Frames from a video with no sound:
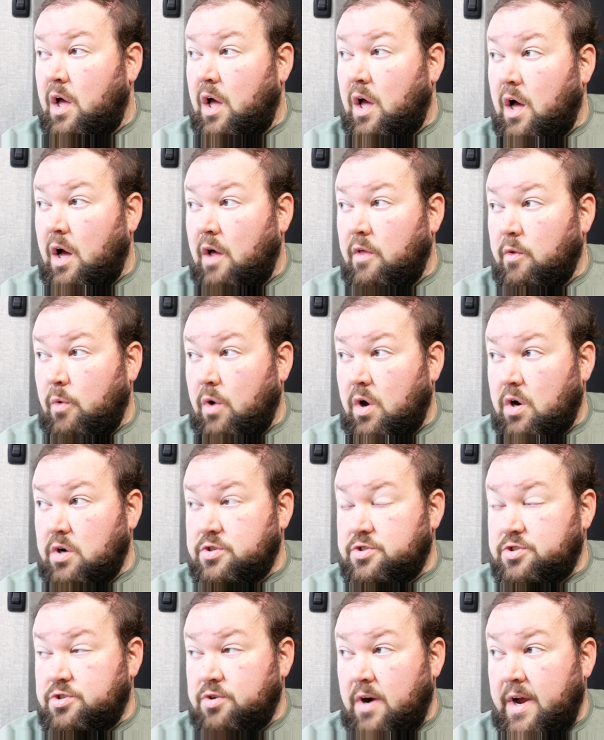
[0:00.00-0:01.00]
All the
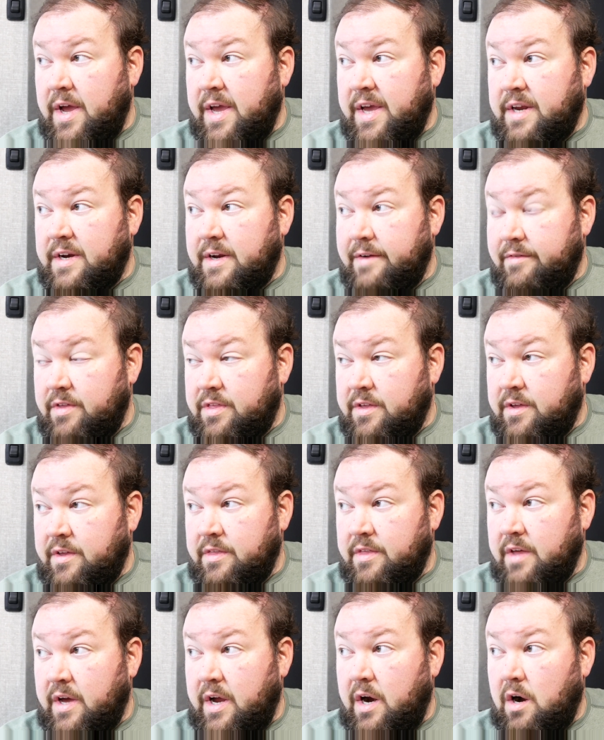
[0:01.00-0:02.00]
water's drained,
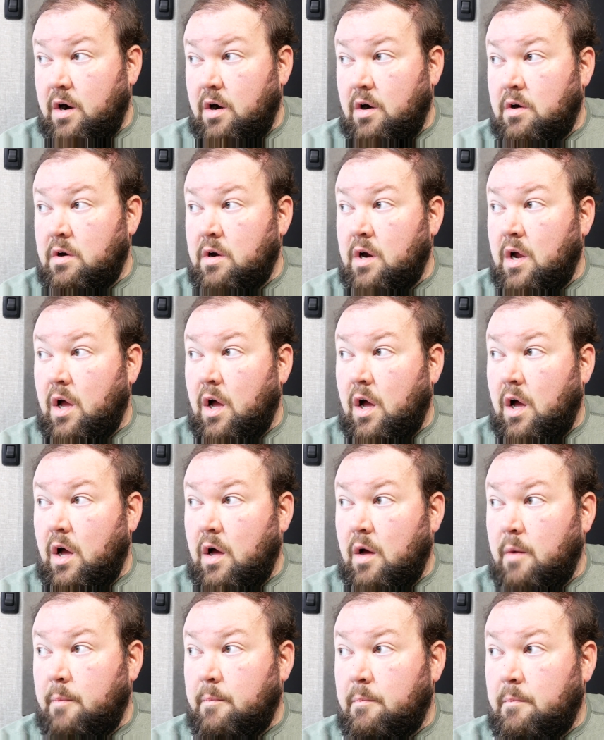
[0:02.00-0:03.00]
everything there.
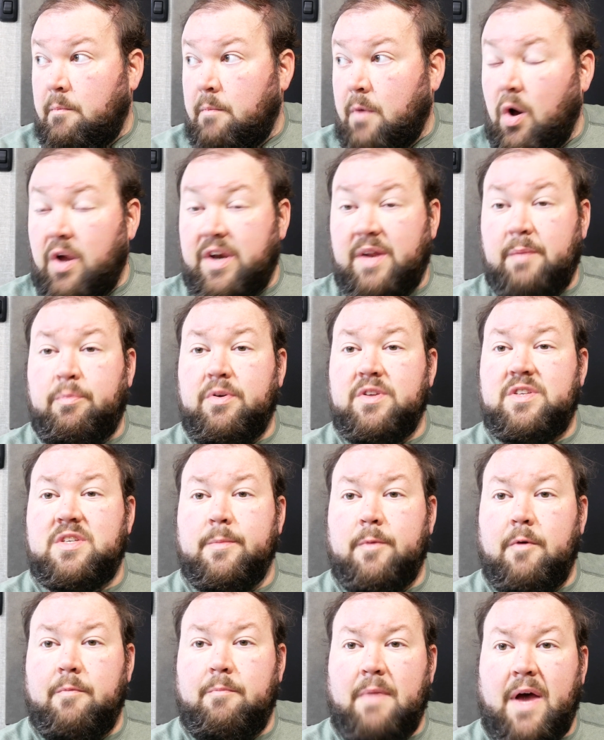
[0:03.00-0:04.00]
Well, I did put
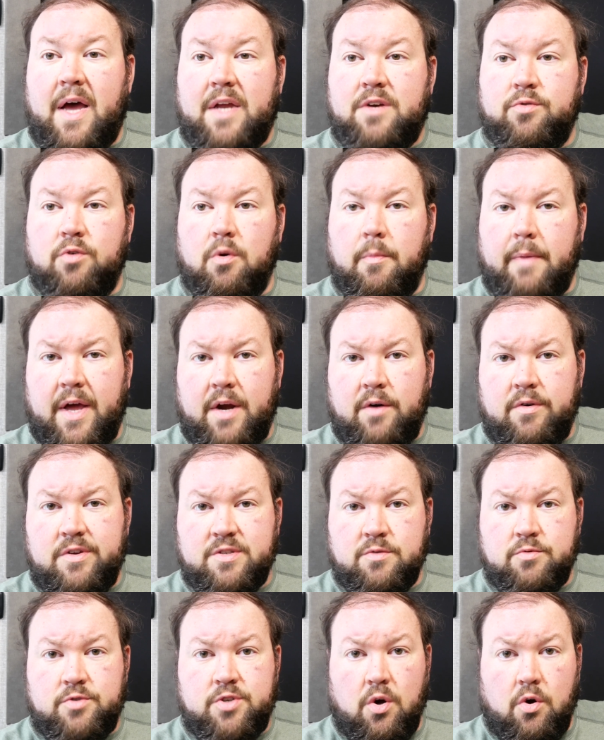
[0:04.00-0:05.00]
some of my drill batteries
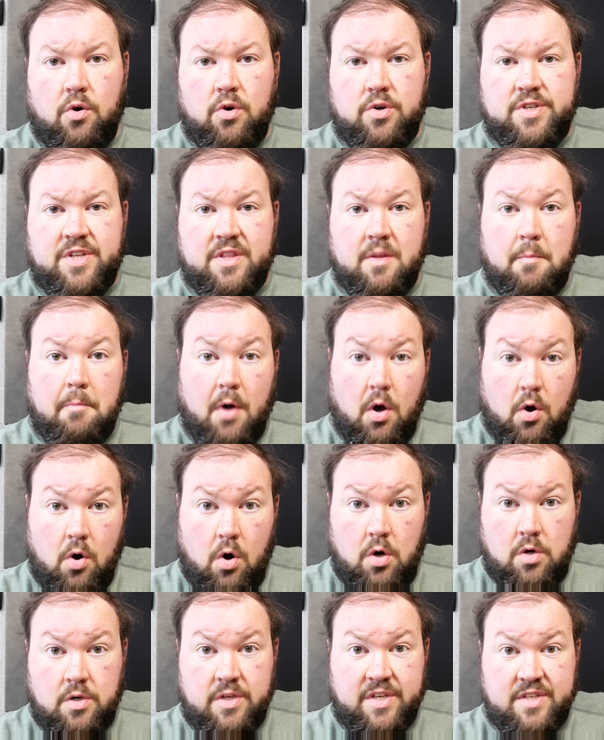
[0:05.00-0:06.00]
on charge in the
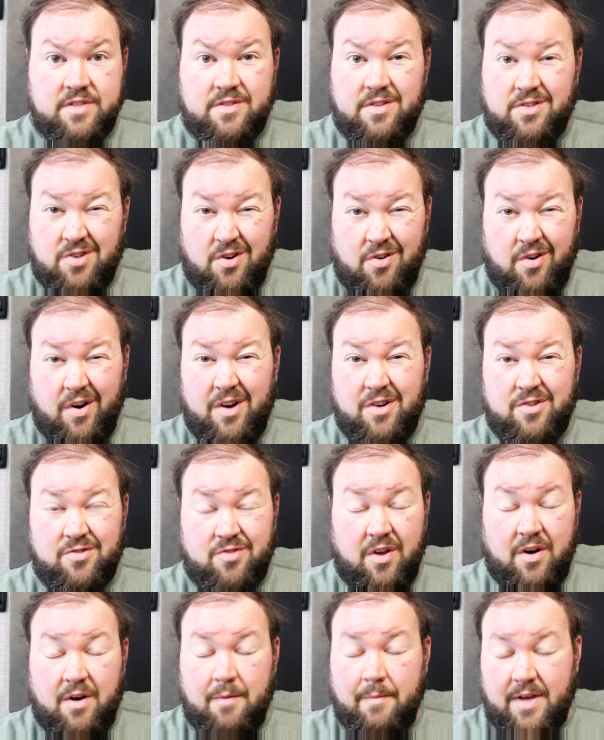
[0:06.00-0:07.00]
barn. Since the generator's
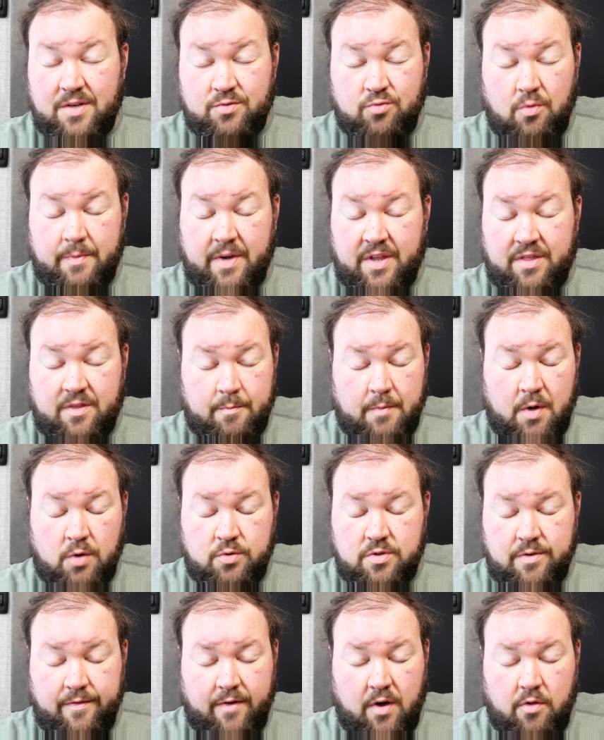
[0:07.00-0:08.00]
running, might as well make the
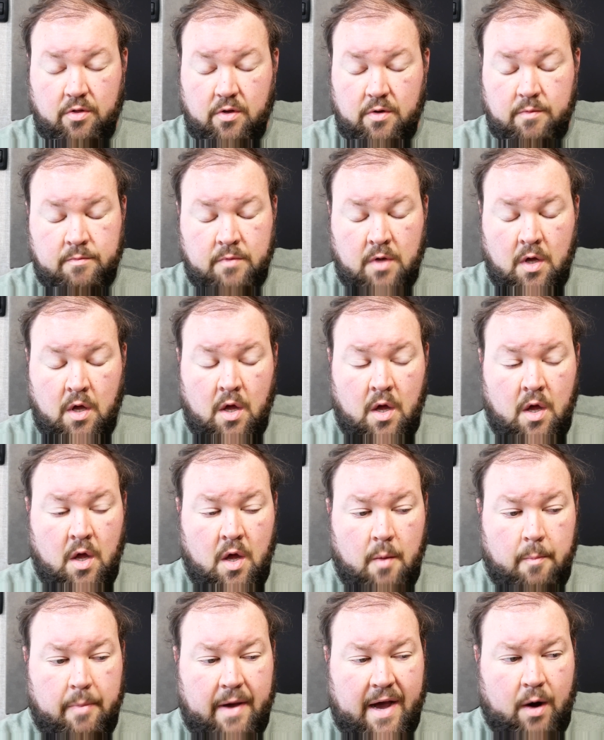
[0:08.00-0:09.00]
most of all the
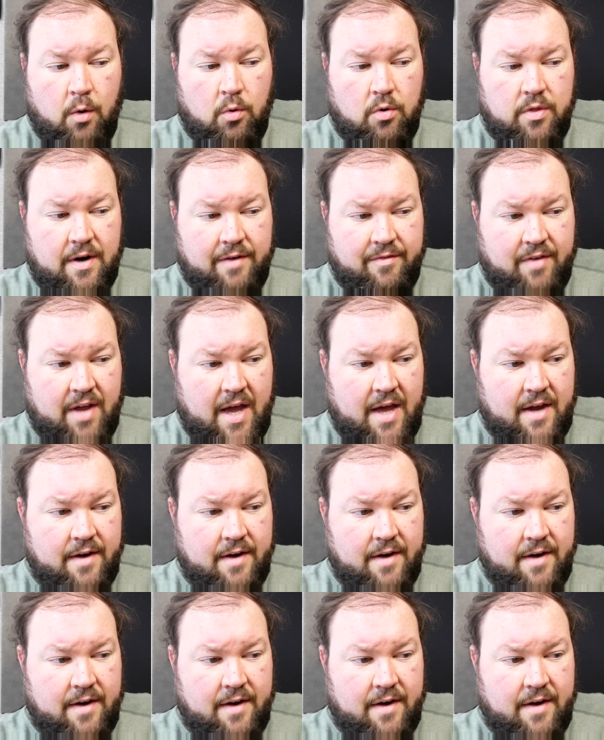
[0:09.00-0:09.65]
power that I've got